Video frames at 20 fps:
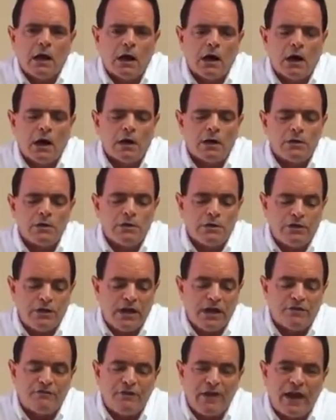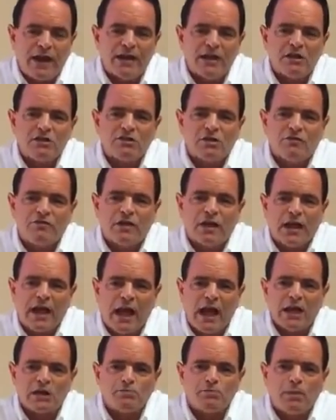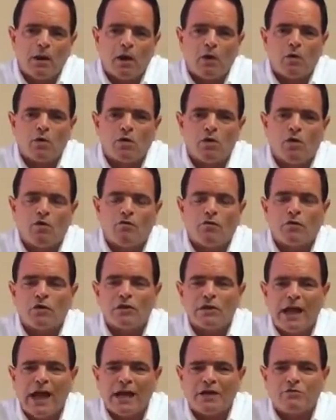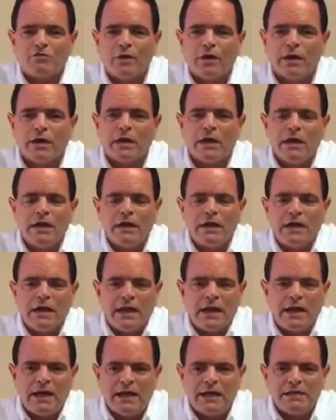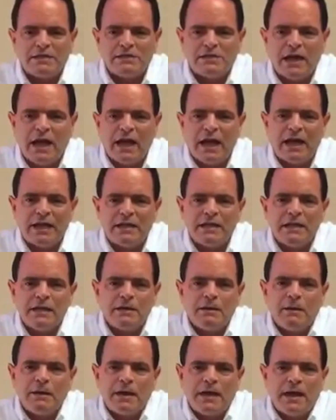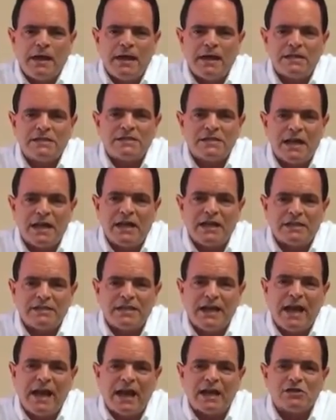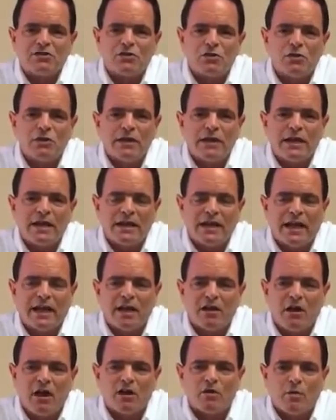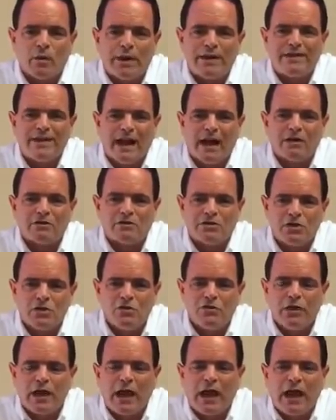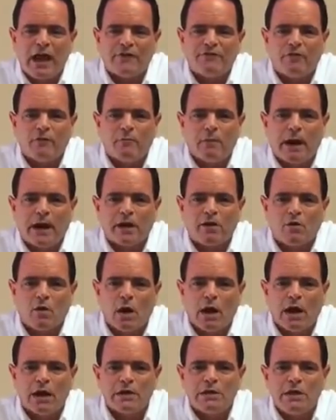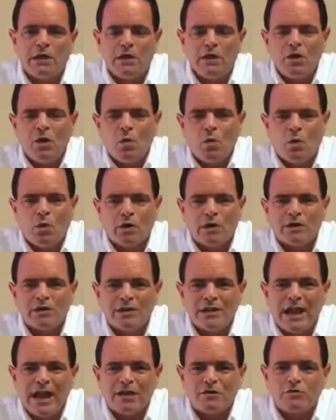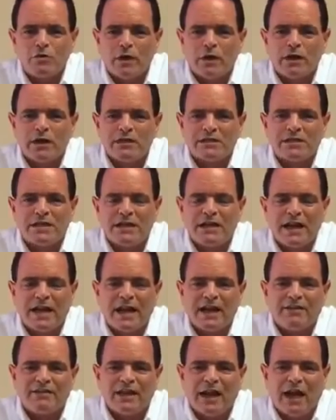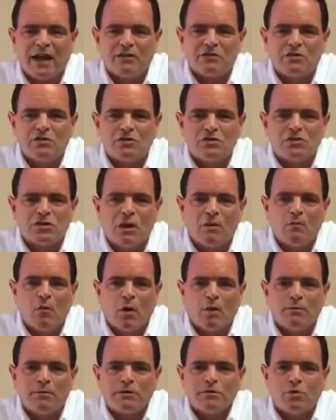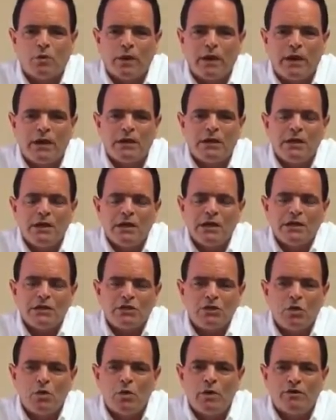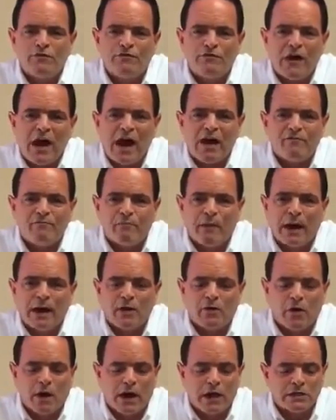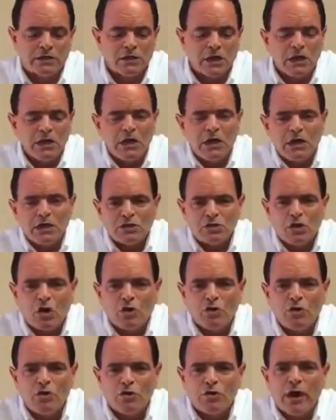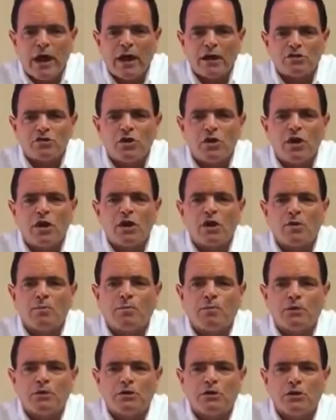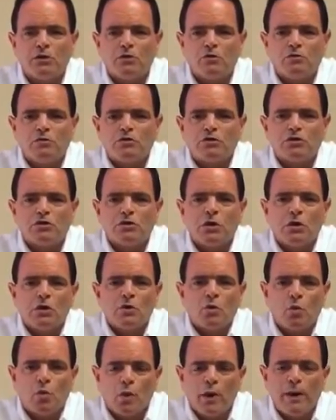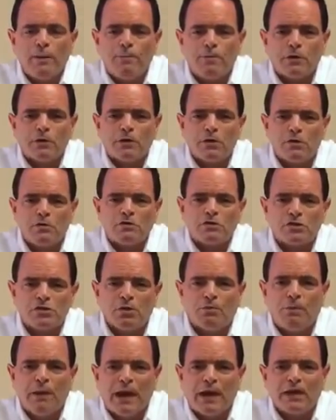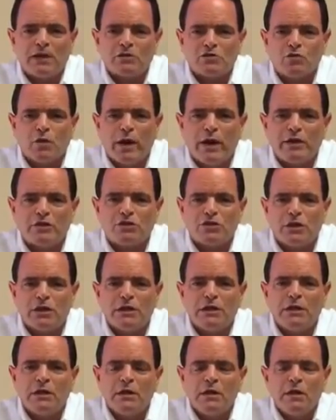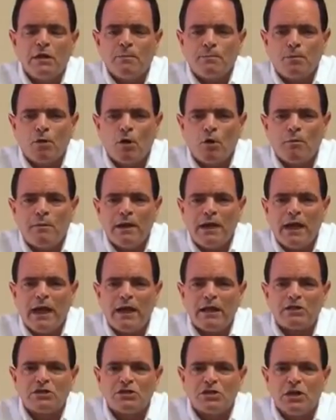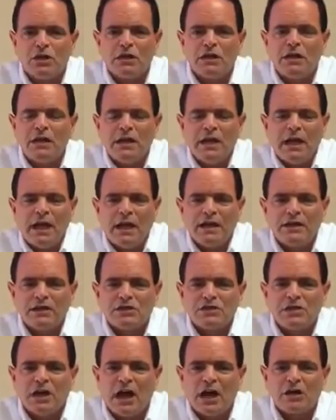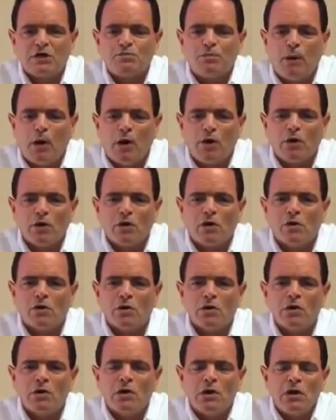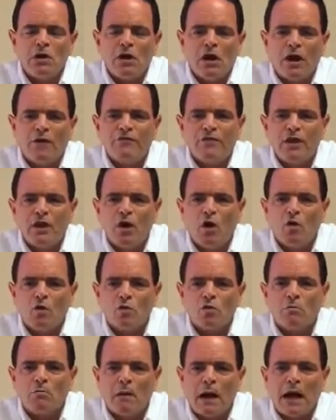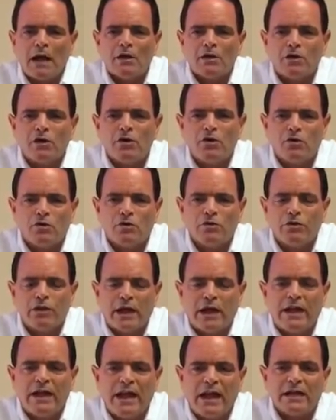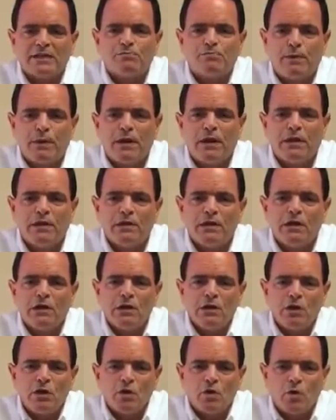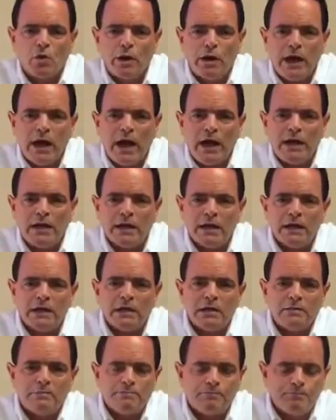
The advantage of the gas-powered over electric is that it's actually going to get all the way down to the half a micron, where an electric is going to get down to somewhere between 2 and 5 microns. So you're actually going to reproduce the penetration, permeation, and the size particle of the odor molecule that has been created.